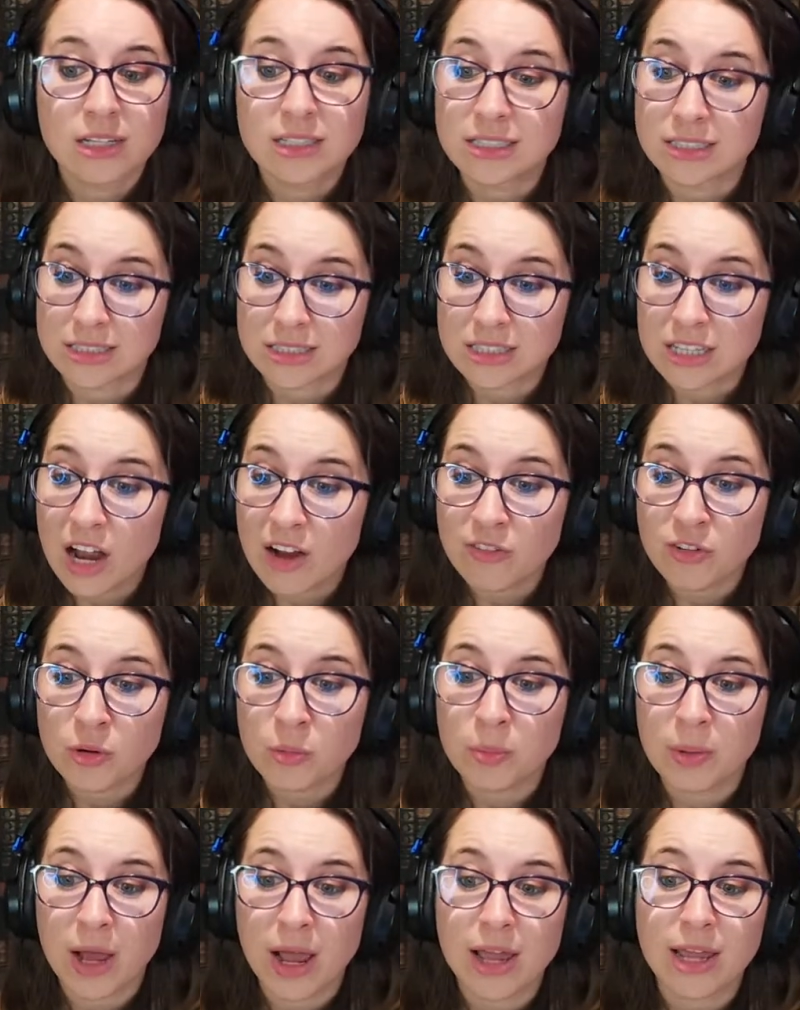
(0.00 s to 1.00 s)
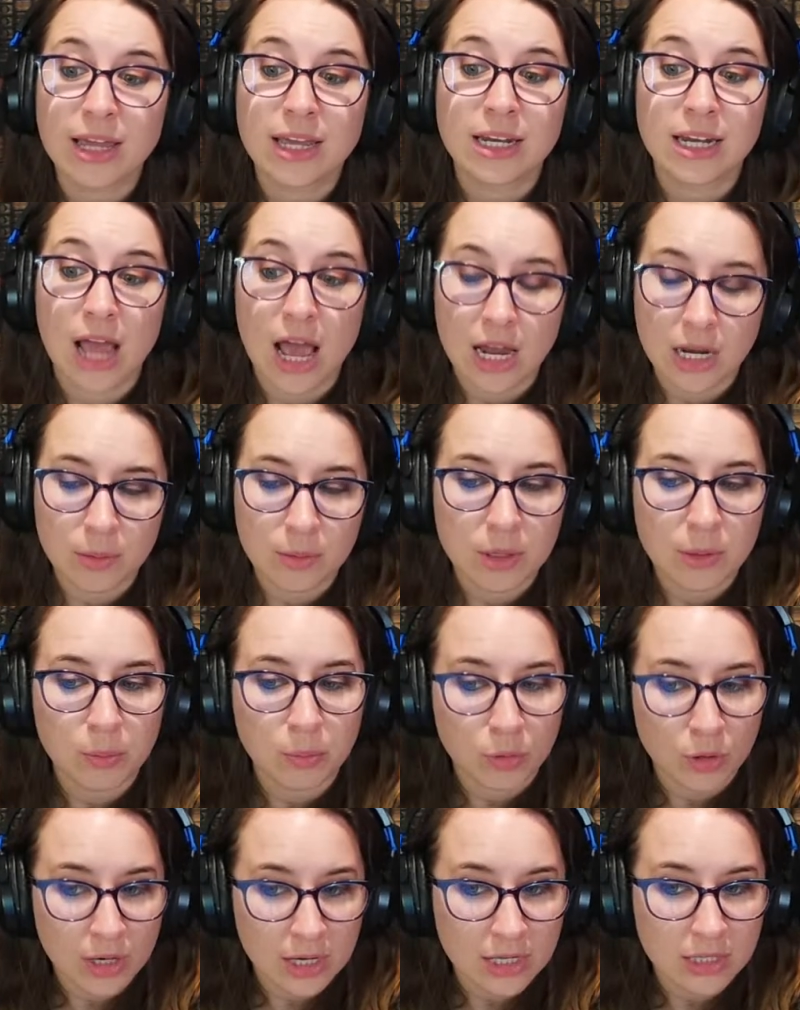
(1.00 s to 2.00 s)
discovered by an enemy
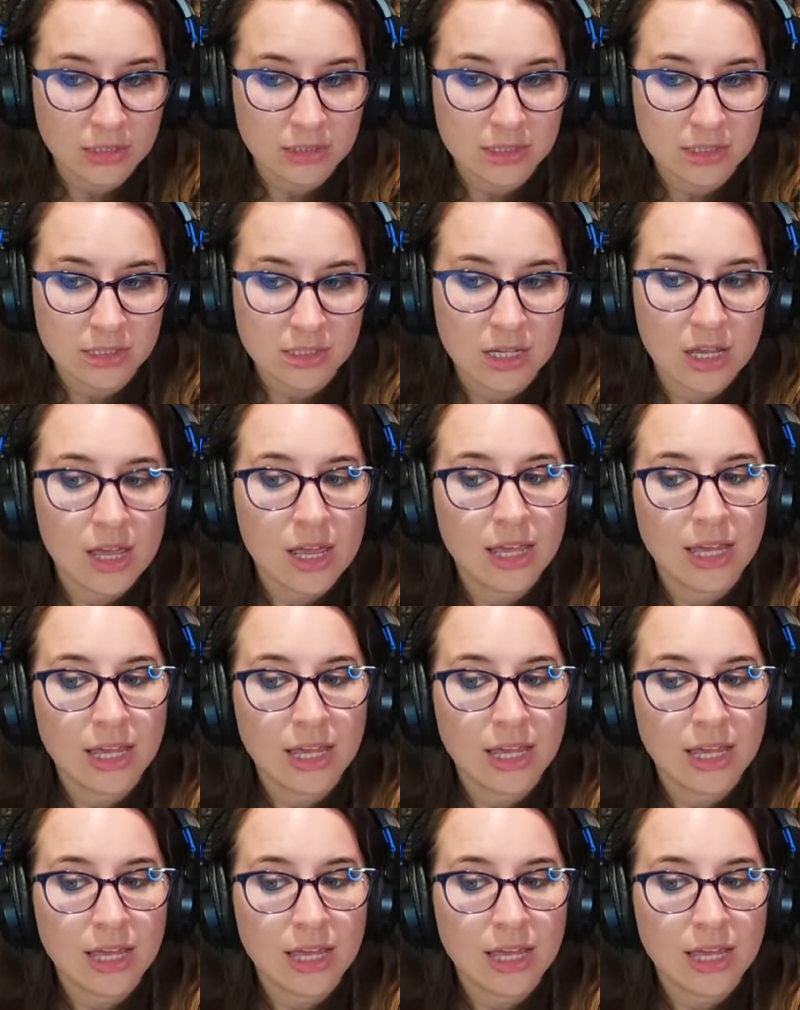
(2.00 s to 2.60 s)
prince,